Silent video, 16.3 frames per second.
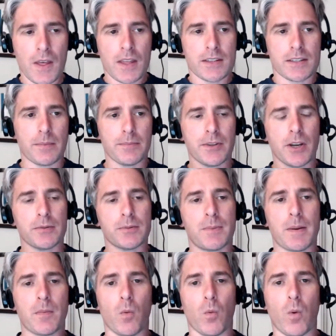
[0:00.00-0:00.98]
Sometimes
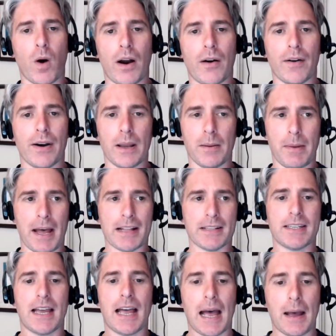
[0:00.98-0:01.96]
people worry about
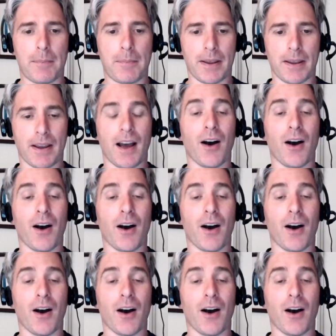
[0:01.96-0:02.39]
tapping